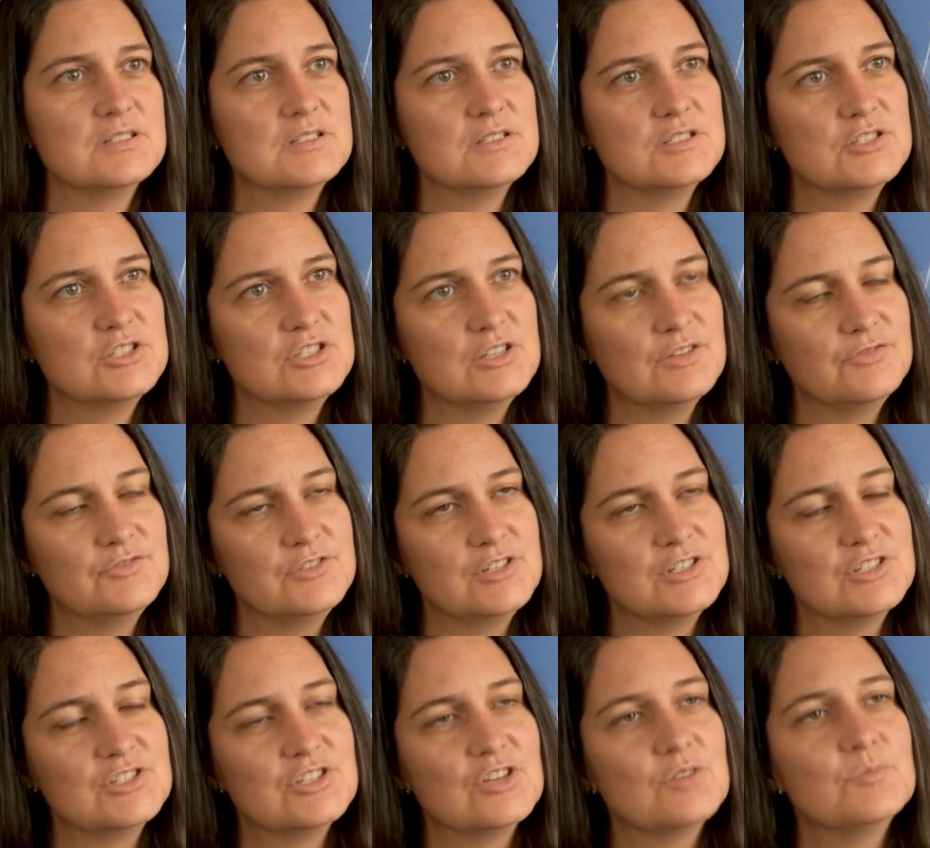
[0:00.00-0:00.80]

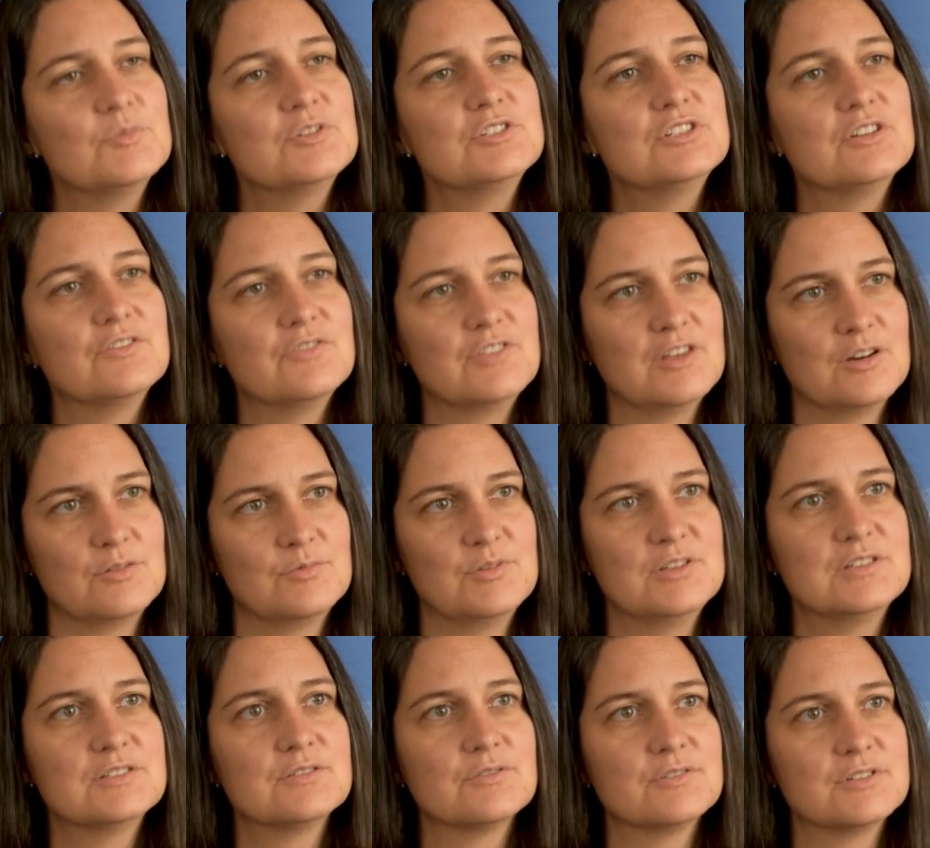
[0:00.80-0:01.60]
shifted so much of their
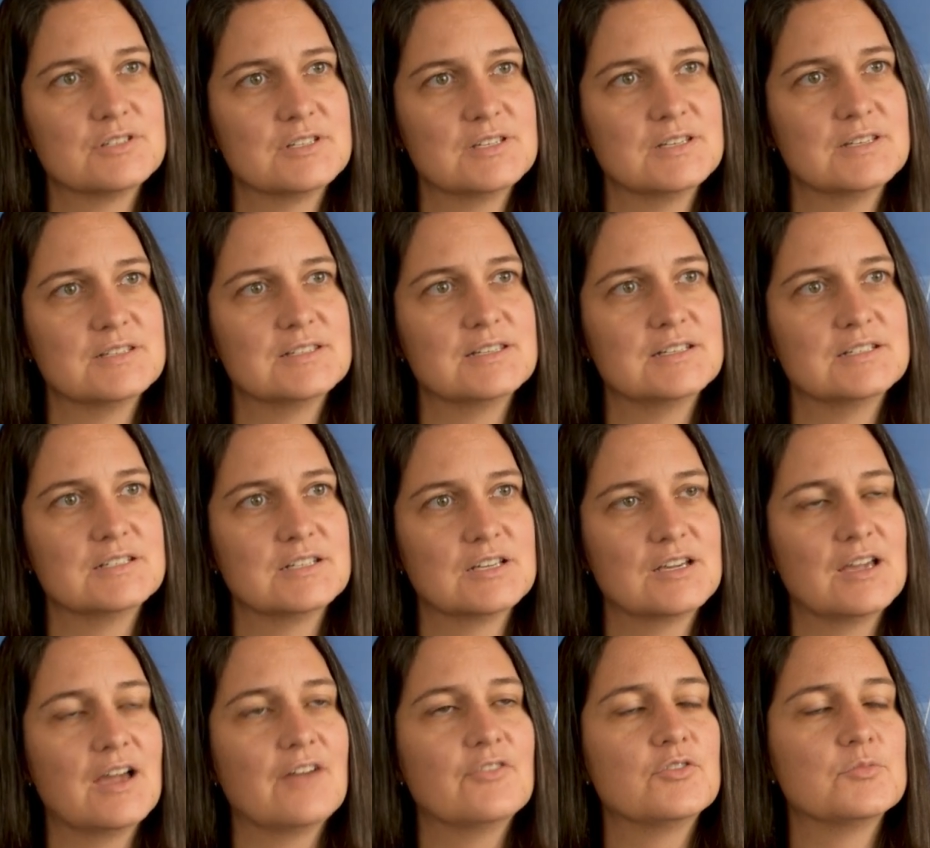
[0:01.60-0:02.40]
resources into
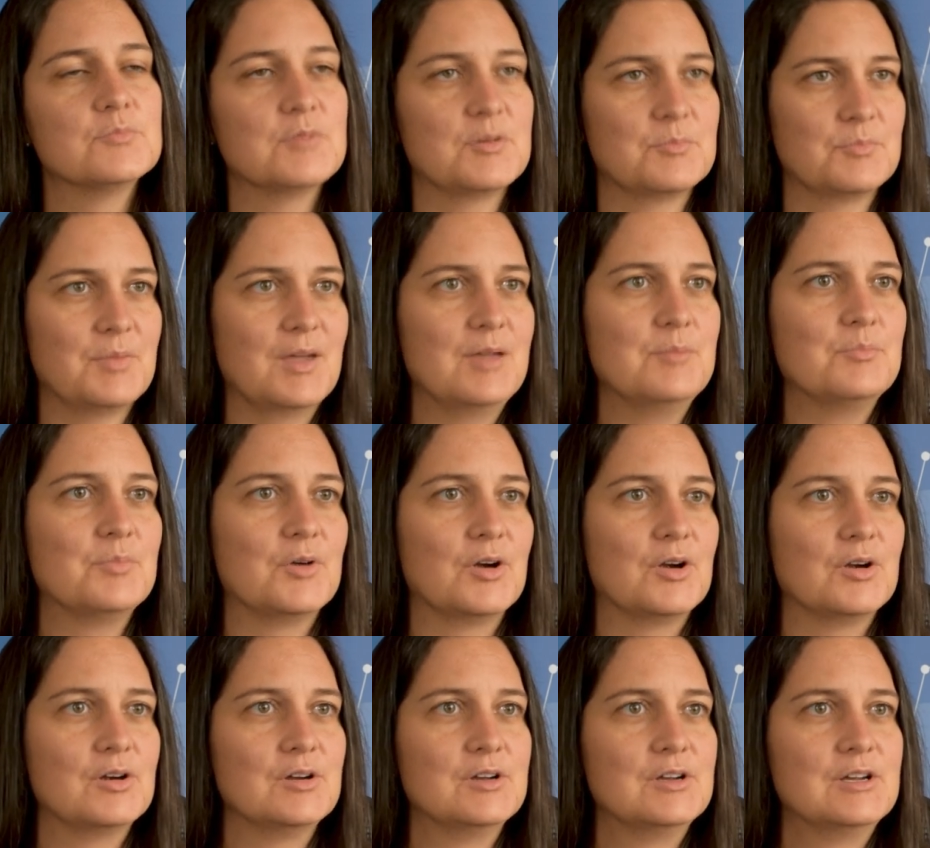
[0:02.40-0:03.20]
government
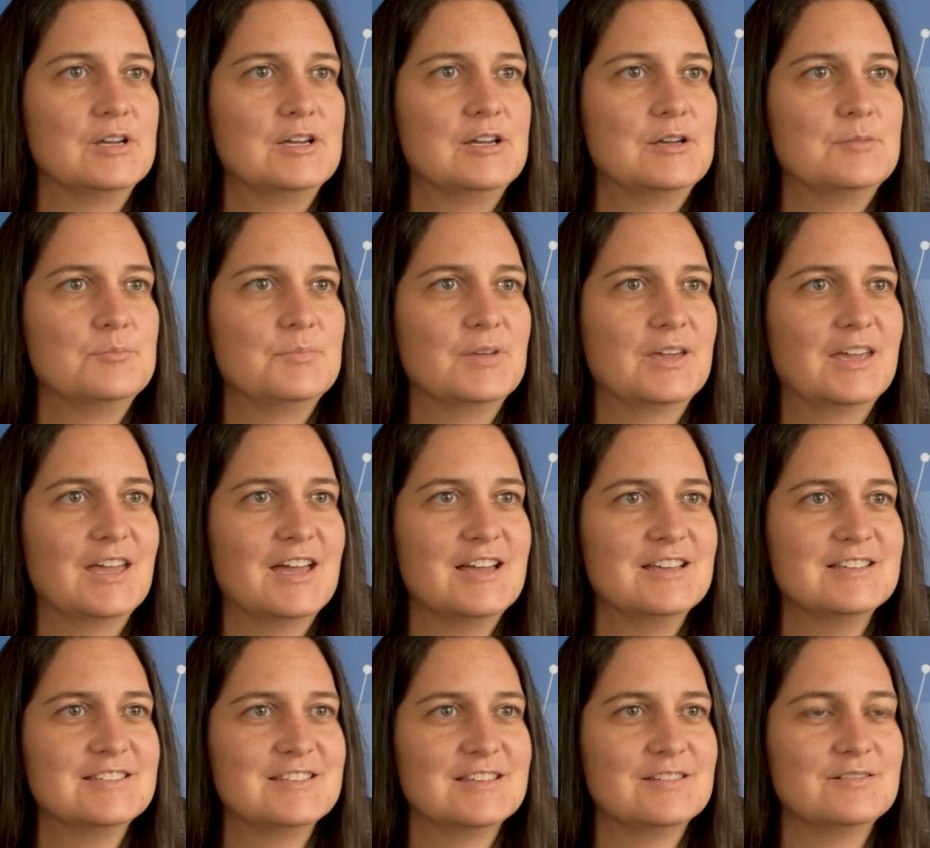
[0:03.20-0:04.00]
paper
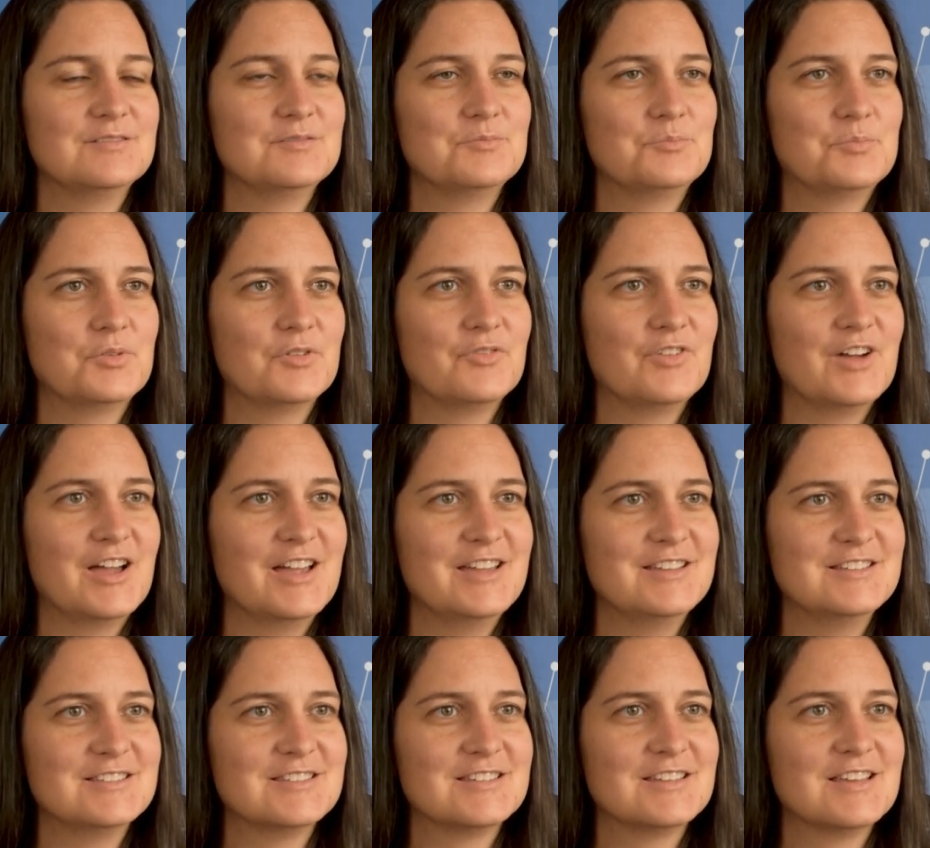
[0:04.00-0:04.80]
because it
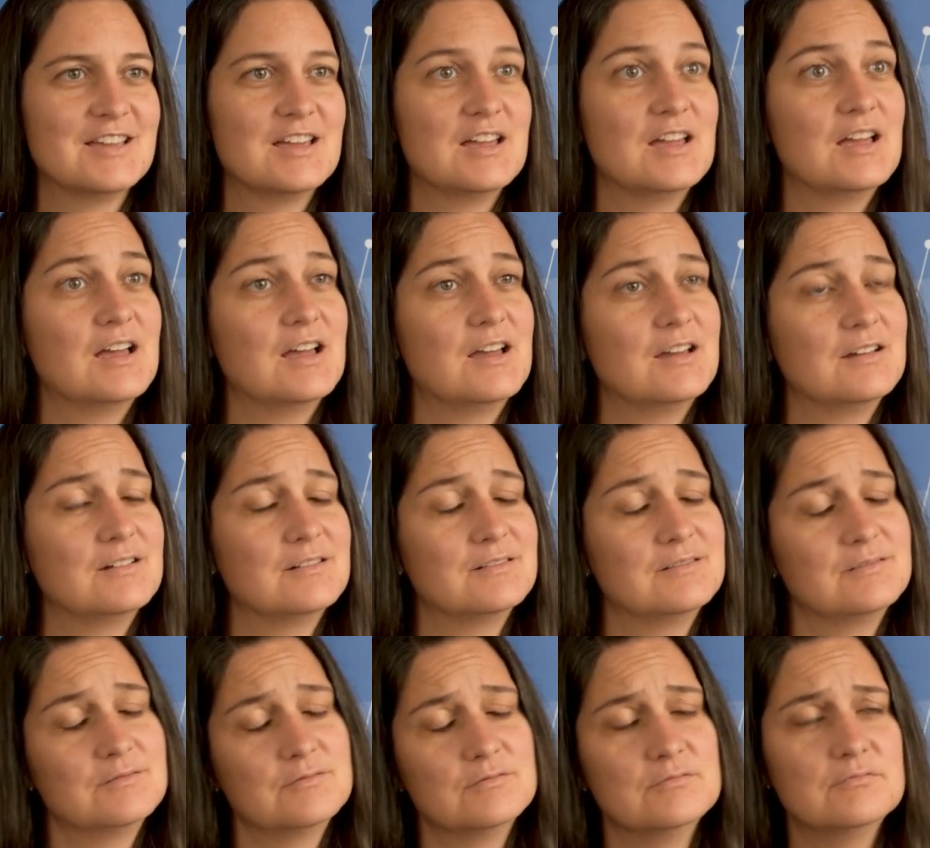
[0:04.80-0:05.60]
provides
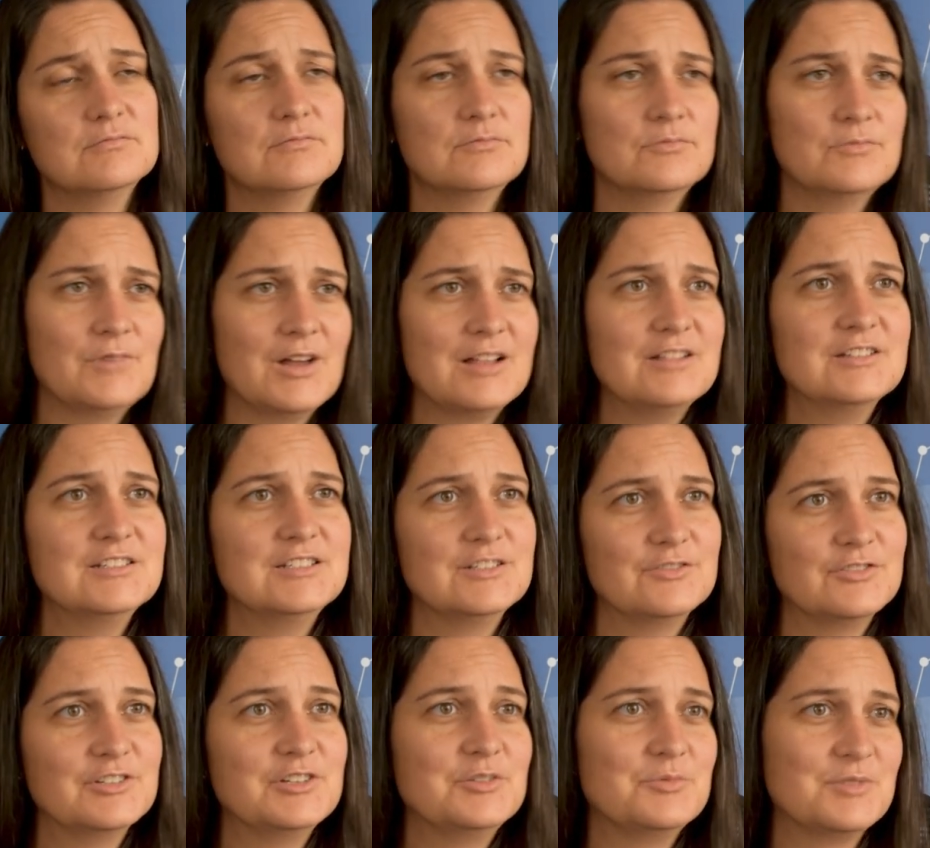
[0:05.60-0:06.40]
a
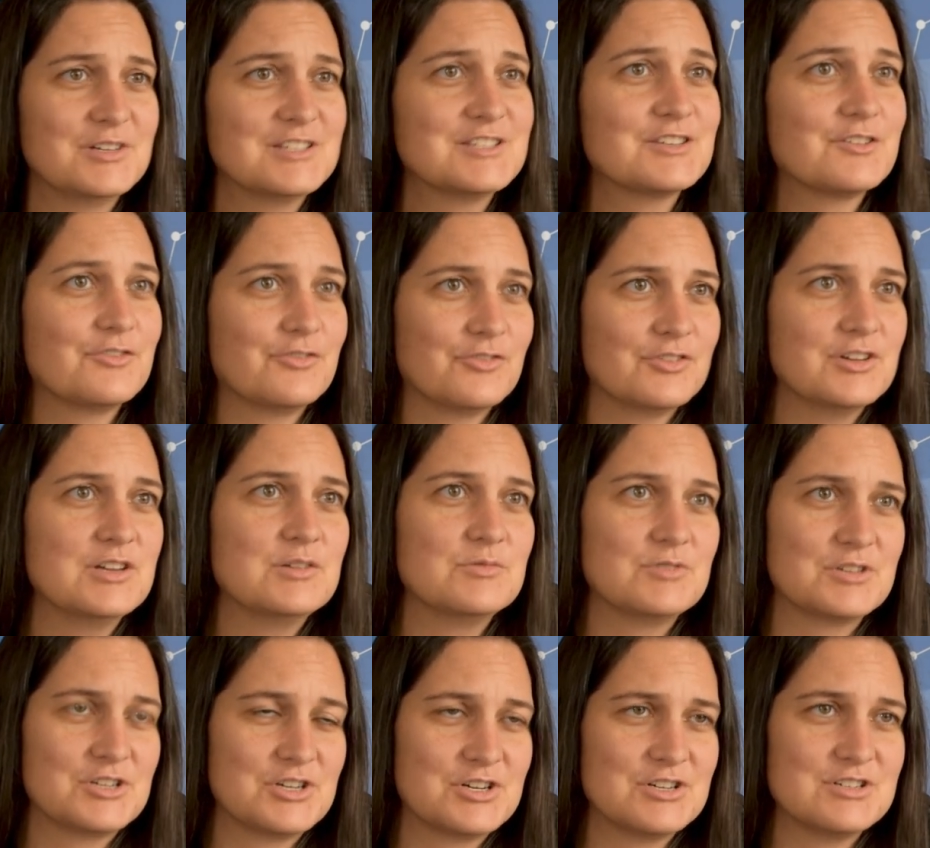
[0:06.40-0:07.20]
relatively risk-free
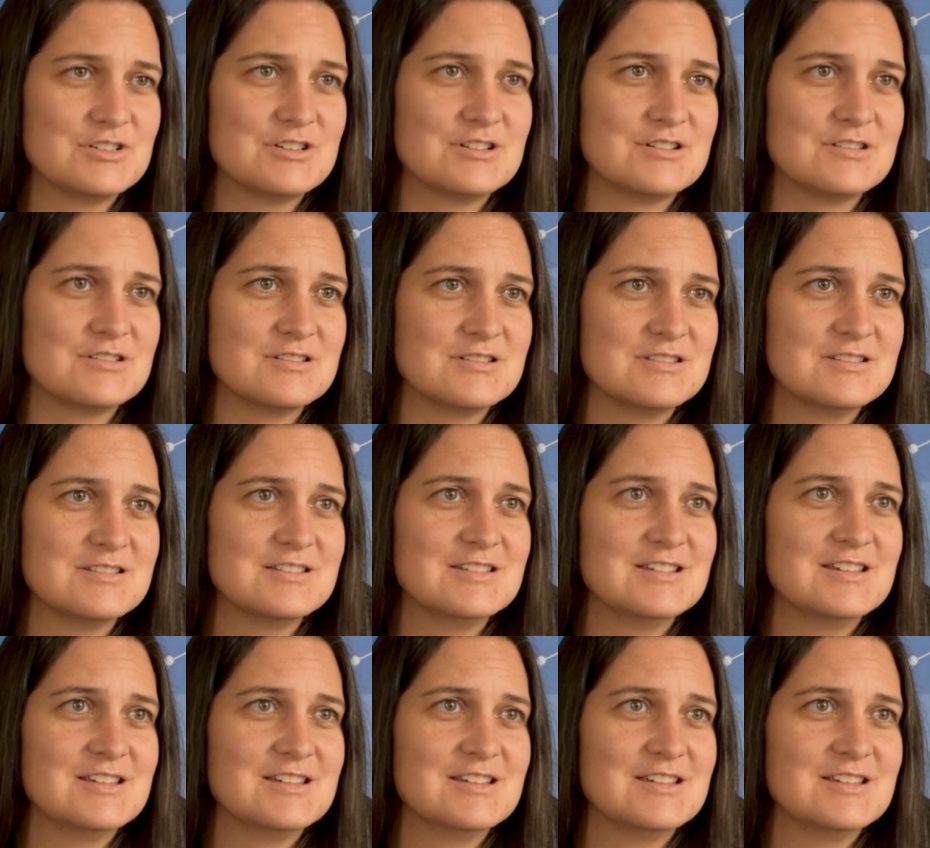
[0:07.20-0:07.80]
return.